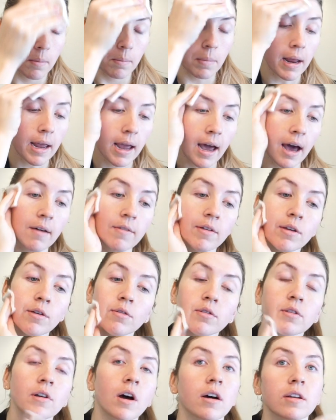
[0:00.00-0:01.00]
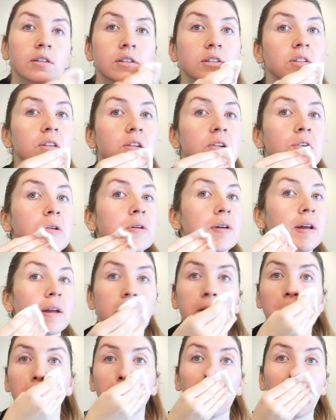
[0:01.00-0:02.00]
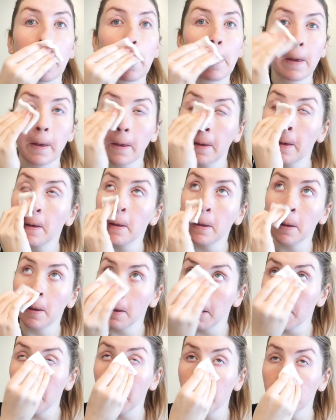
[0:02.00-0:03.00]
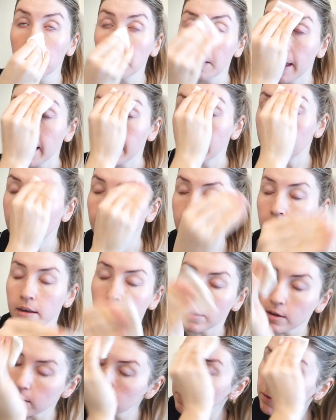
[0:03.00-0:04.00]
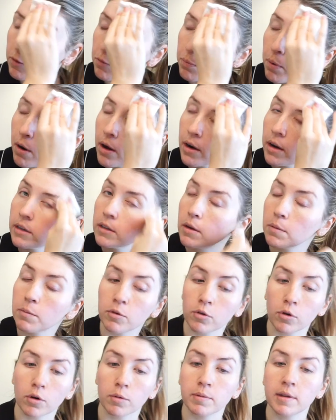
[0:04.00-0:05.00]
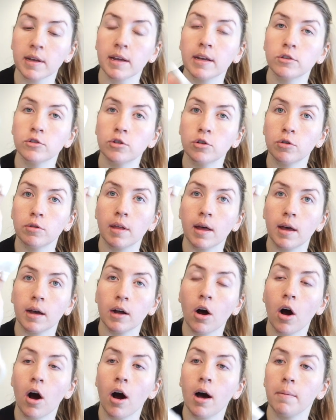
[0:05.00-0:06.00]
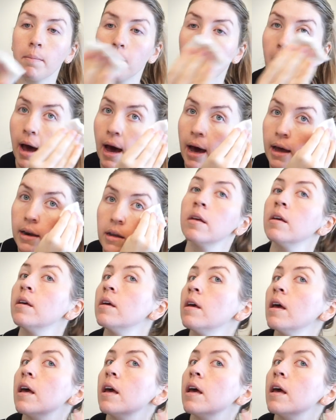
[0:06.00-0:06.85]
But I have used gauze too, and I do like it. Not as much product absorbs into the cotton pad.